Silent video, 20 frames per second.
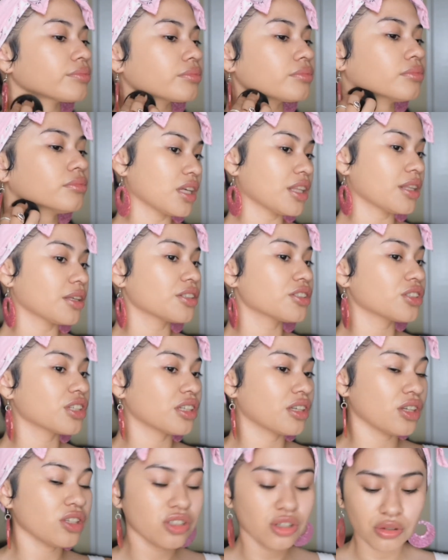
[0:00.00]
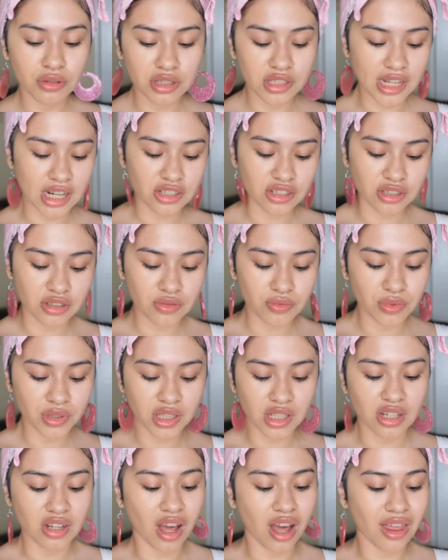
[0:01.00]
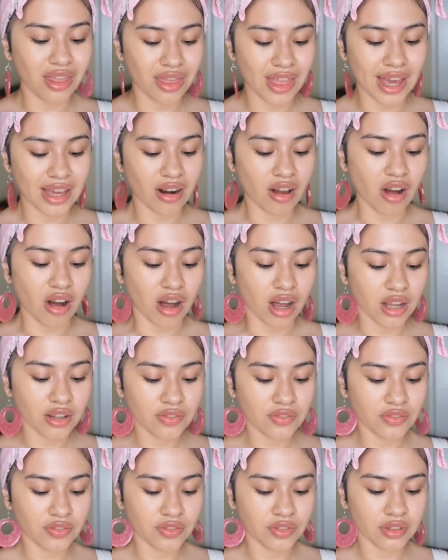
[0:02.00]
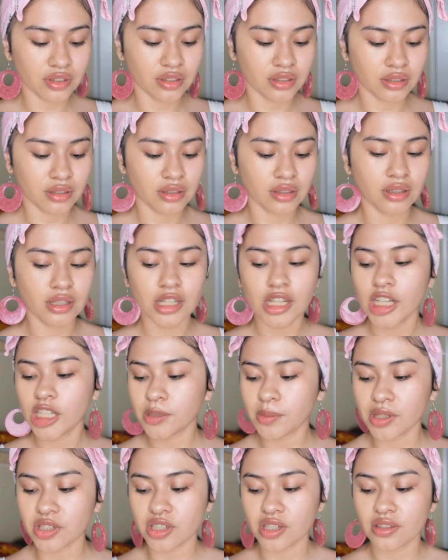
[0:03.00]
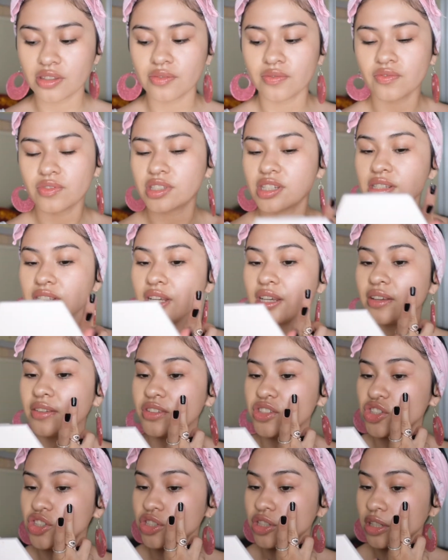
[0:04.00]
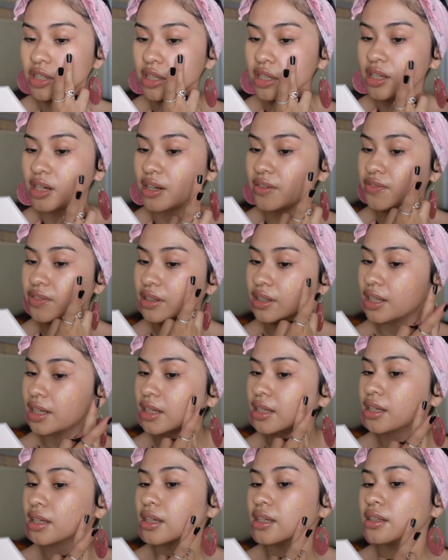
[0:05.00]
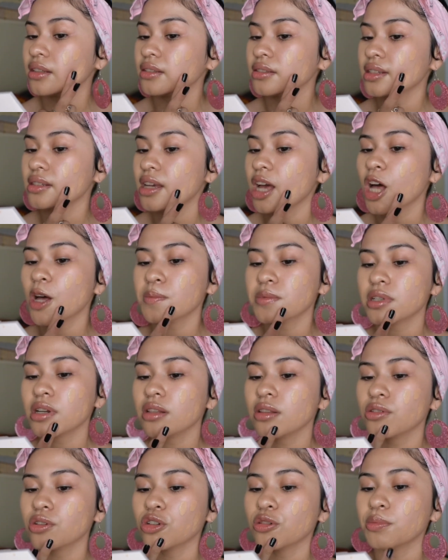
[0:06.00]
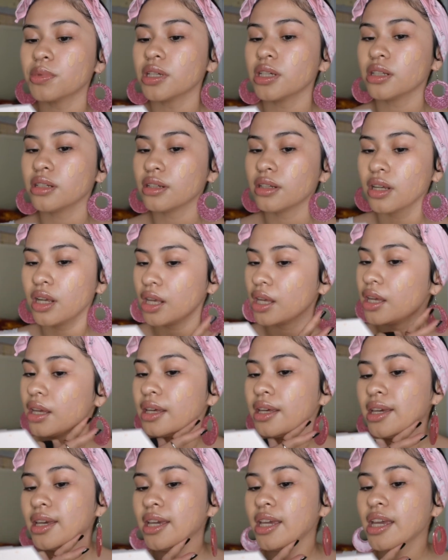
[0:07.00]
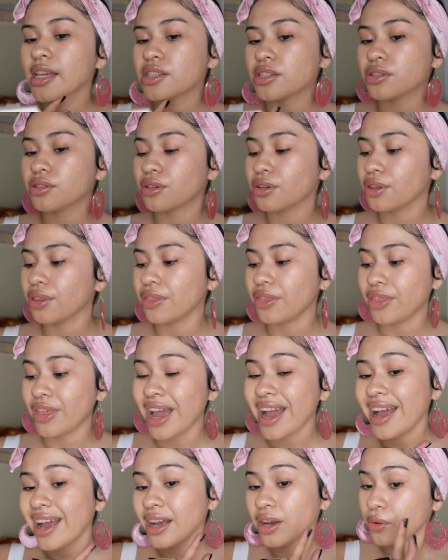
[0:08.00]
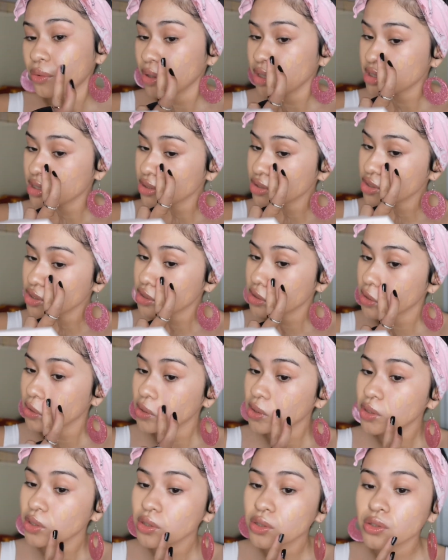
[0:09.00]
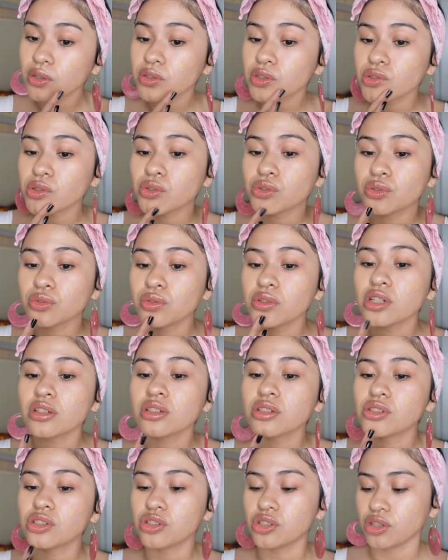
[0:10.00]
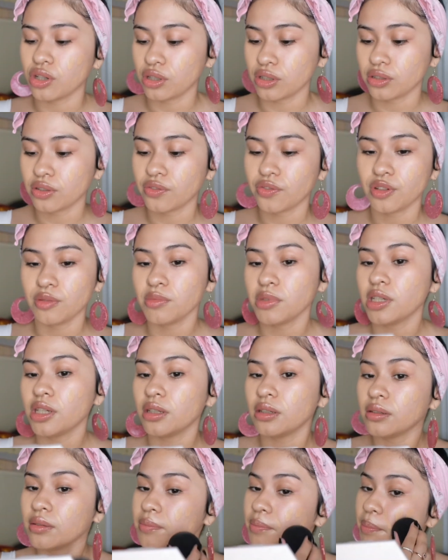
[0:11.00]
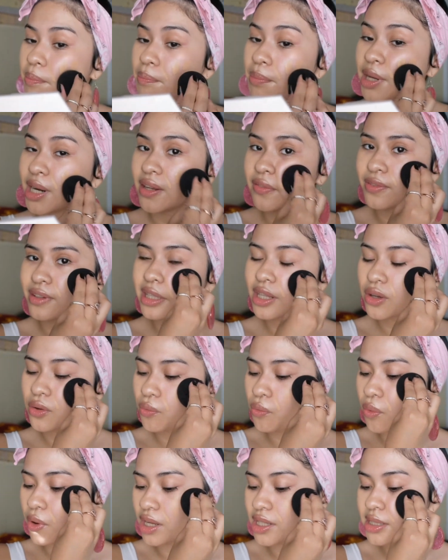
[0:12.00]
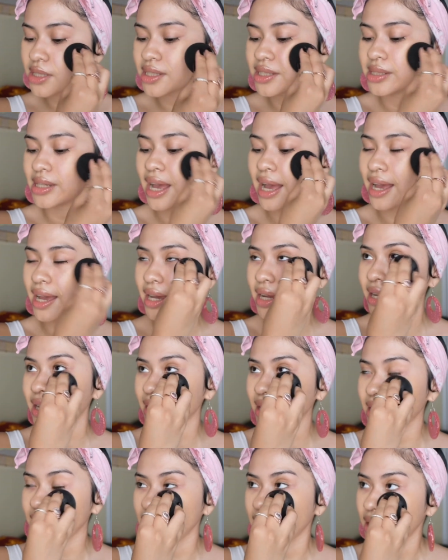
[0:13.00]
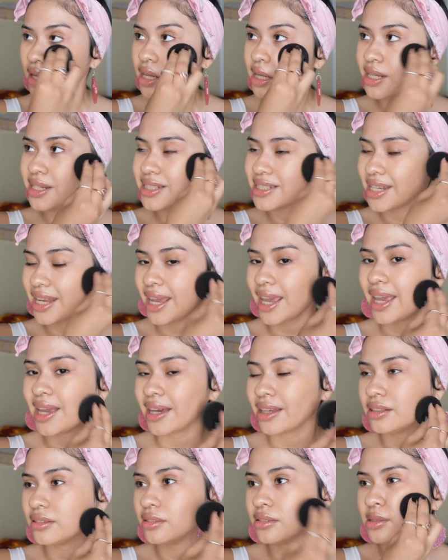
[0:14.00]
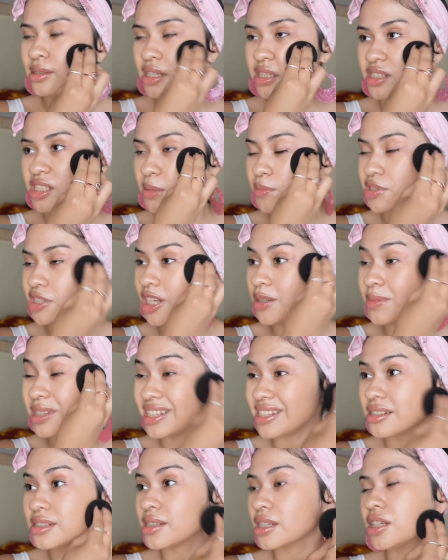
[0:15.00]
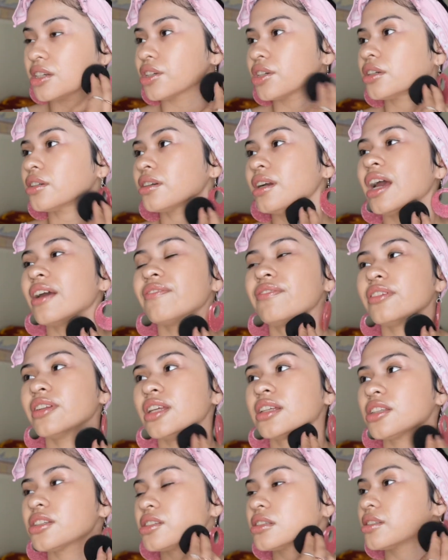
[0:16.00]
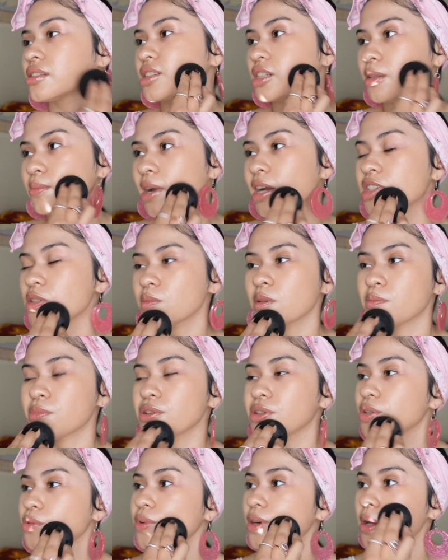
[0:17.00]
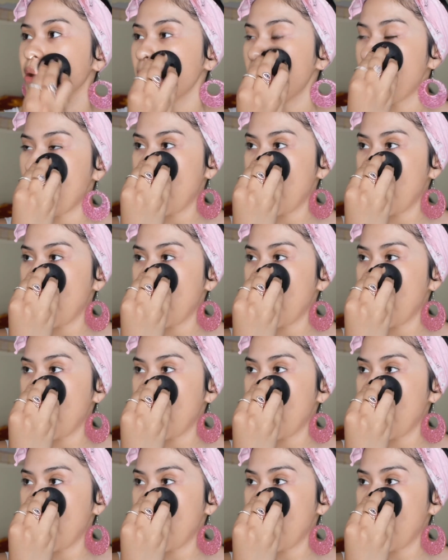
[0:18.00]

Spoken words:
Yeah, the skin tone is actually really not that off. Especially since I shook it, I feel like it helped it a little bit. It's either that or it's just a little too dark for me. But I feel like once I tan, because summertime is here, I feel like this is gonna match me pretty well.